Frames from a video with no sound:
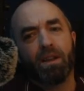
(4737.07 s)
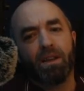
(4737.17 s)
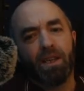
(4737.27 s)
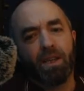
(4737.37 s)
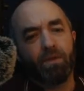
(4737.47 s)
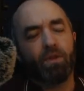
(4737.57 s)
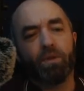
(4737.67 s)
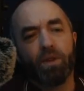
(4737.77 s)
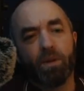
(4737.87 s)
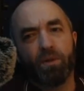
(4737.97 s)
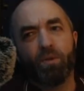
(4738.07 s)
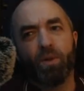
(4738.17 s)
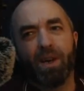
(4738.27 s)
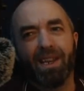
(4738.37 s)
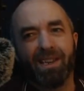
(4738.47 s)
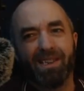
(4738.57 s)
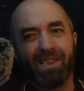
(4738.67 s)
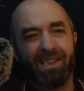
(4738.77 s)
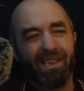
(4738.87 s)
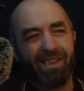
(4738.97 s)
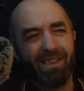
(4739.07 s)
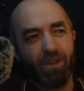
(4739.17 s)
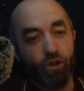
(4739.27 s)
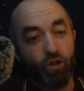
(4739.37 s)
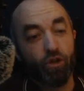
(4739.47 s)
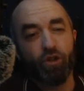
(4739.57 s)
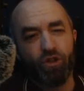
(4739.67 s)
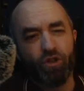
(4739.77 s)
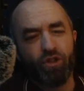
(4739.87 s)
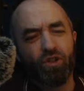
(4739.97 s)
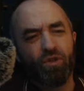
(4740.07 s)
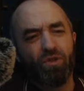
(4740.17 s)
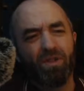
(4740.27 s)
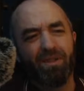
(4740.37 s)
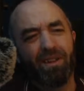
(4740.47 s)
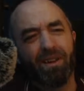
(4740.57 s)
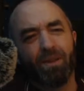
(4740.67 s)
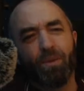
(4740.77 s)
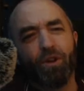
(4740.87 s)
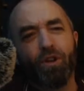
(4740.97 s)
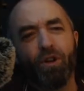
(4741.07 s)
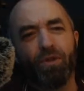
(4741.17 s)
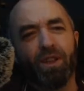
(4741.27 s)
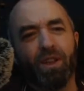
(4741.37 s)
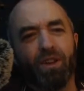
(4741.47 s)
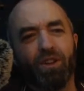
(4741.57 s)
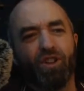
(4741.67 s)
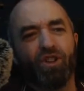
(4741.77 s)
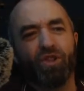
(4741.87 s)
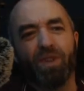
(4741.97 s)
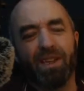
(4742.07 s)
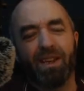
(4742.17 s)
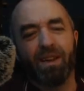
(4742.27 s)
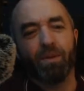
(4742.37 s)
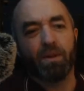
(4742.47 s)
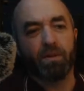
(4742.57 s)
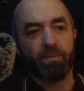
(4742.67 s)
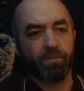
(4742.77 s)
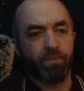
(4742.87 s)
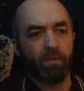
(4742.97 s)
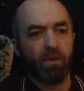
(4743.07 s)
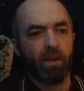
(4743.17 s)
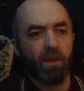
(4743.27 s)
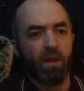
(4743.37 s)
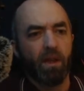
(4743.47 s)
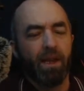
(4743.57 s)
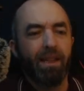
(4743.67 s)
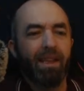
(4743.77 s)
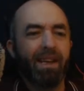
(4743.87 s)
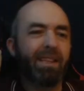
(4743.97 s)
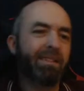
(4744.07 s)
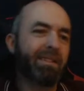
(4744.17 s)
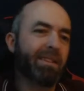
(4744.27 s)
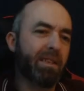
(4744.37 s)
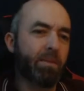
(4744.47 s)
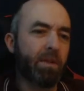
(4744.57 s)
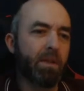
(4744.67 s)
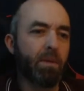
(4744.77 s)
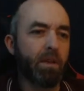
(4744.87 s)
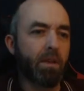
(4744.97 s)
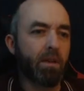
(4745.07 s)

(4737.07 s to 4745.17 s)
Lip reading: even though number 20 is good, we're not really going to show it to anyone. And that seems to be,